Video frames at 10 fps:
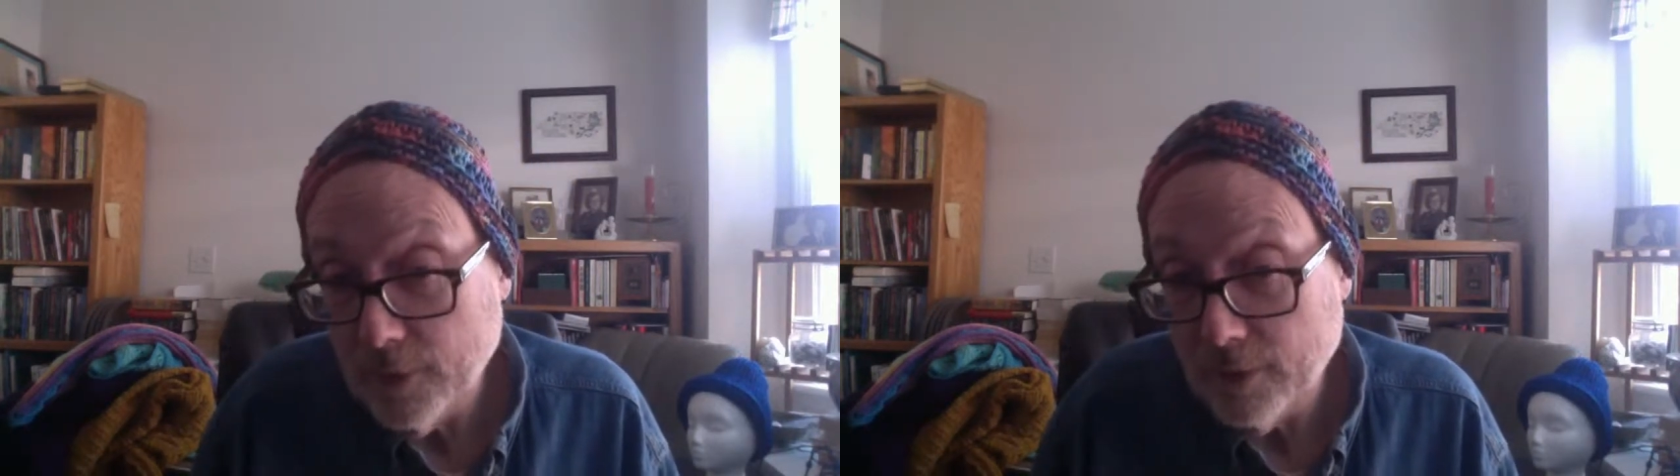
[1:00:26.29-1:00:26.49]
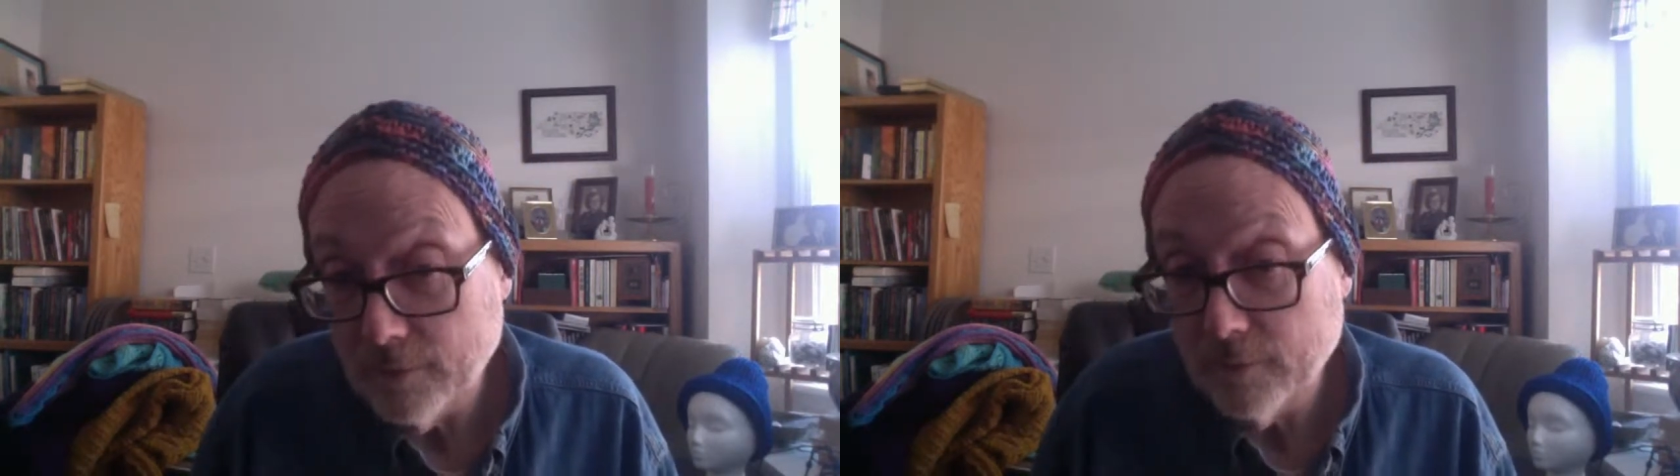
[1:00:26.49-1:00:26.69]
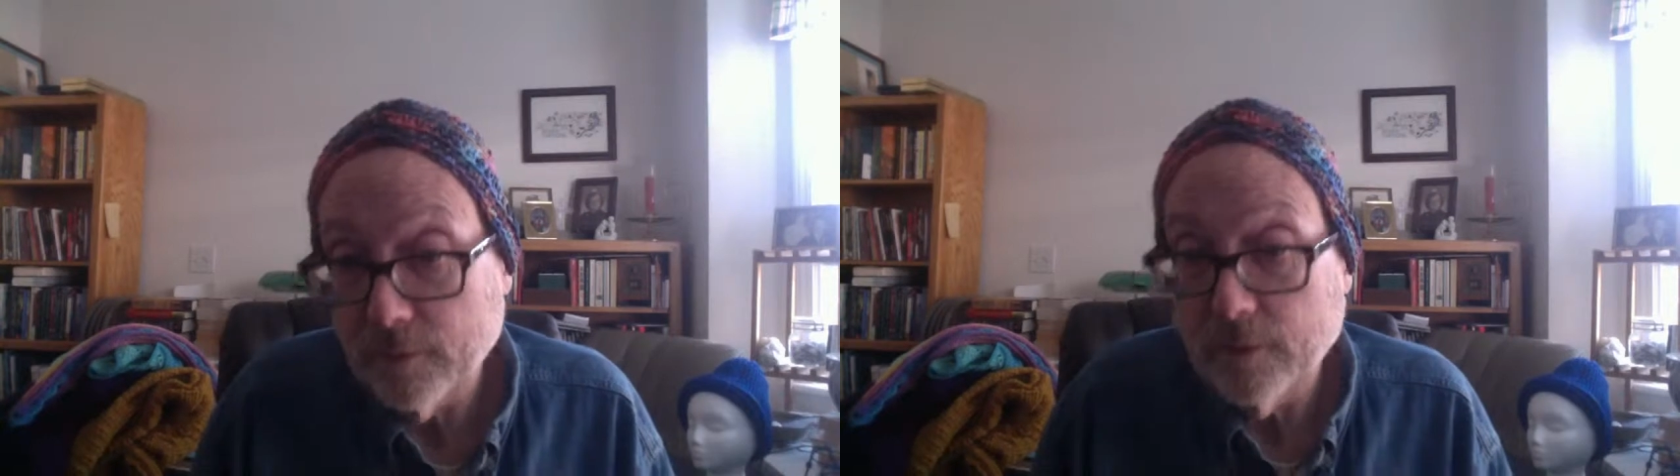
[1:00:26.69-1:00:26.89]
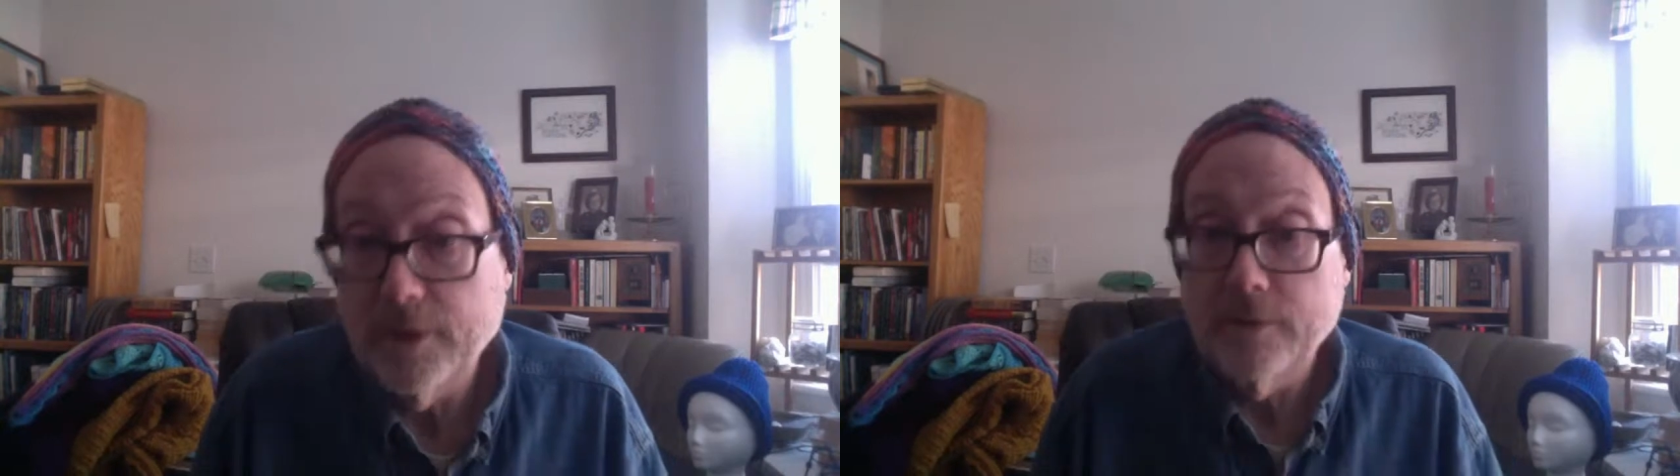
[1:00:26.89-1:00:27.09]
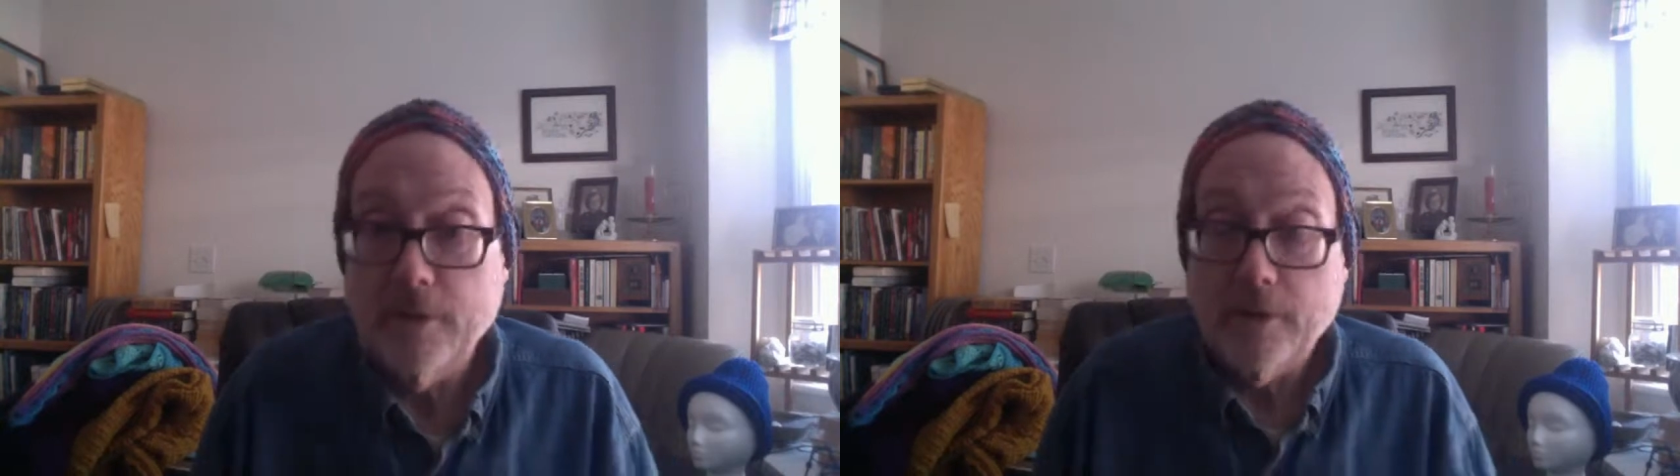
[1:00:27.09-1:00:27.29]
have
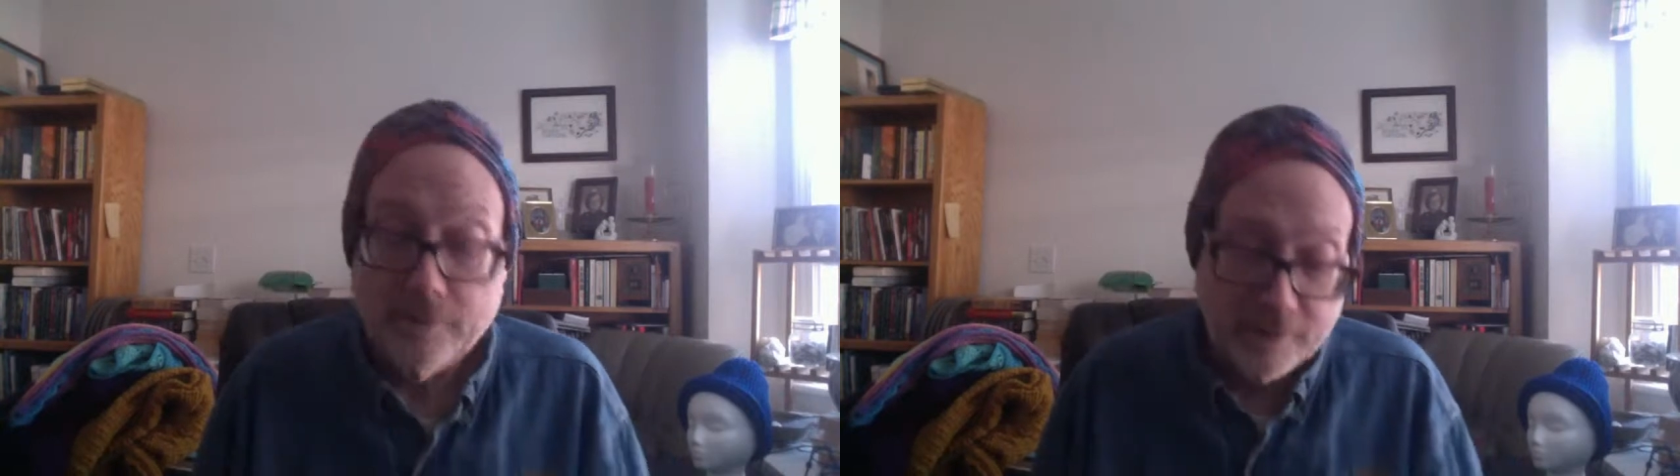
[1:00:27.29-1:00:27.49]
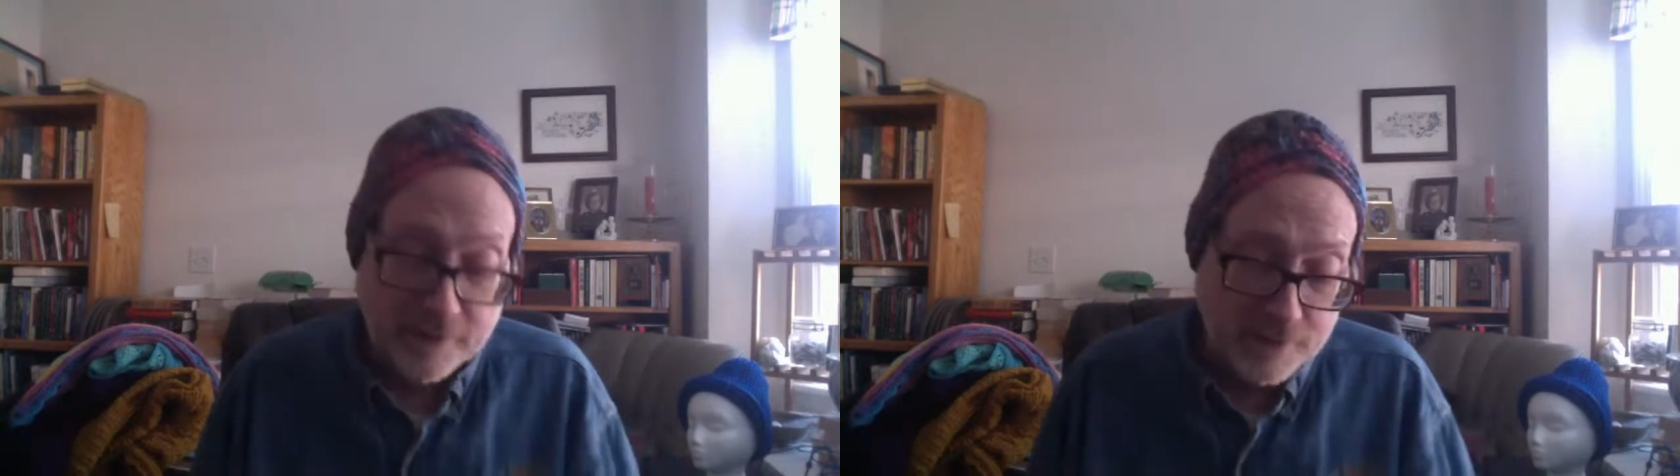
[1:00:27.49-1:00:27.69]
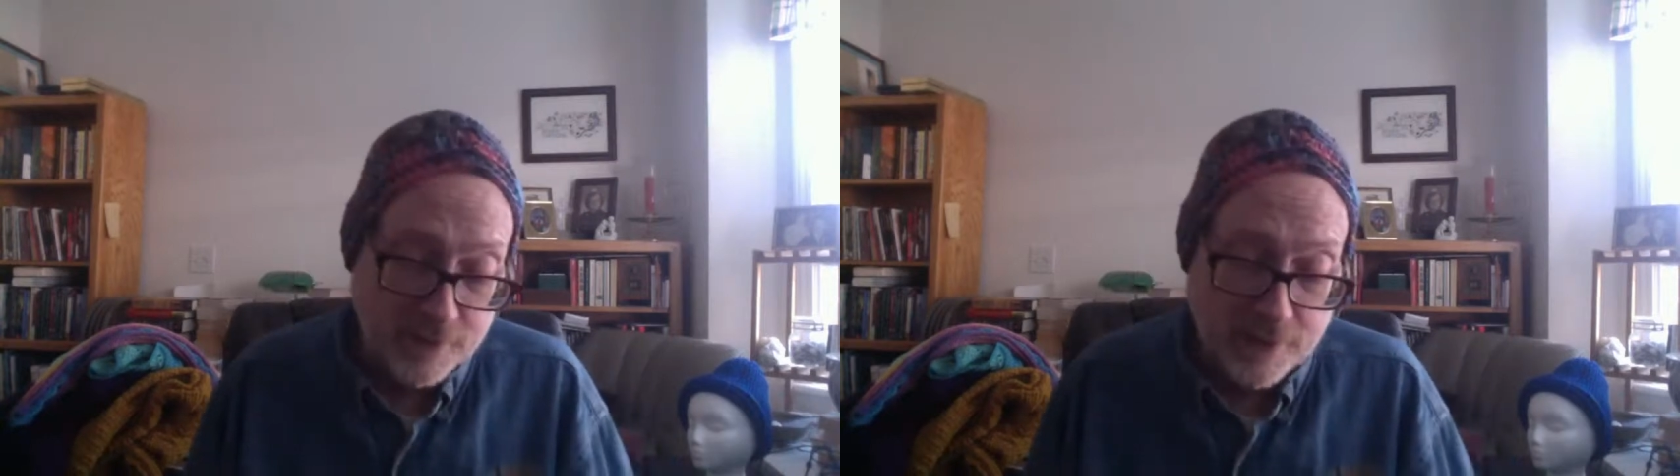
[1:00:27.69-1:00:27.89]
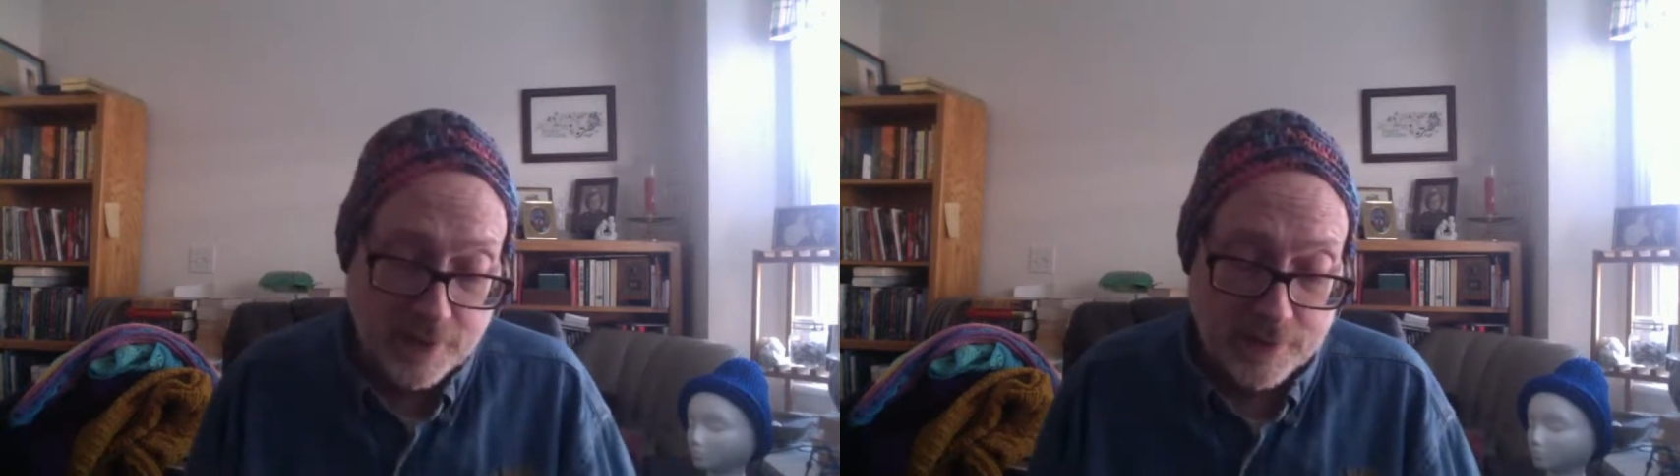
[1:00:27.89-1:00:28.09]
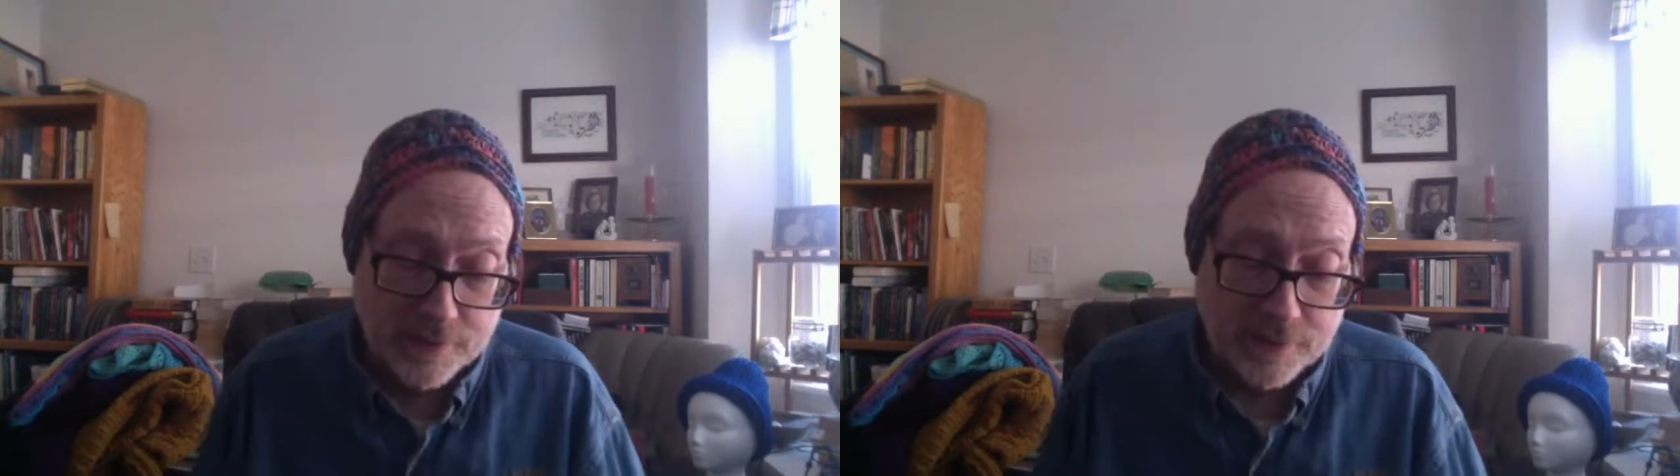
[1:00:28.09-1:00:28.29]
affected
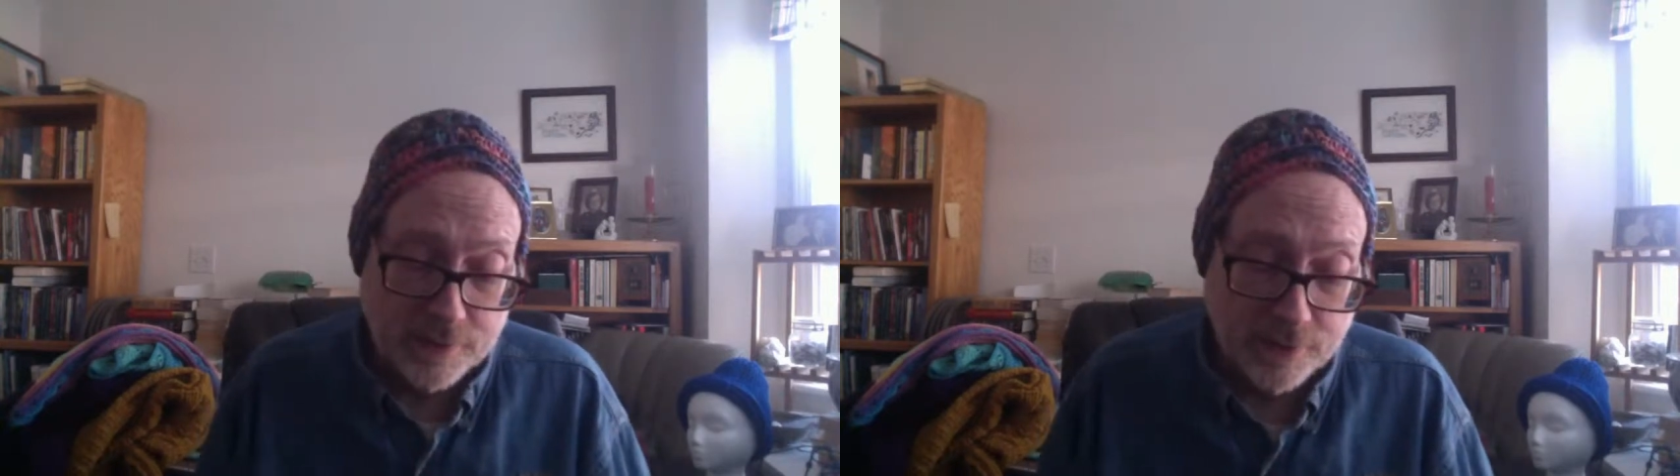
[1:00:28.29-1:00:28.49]
that.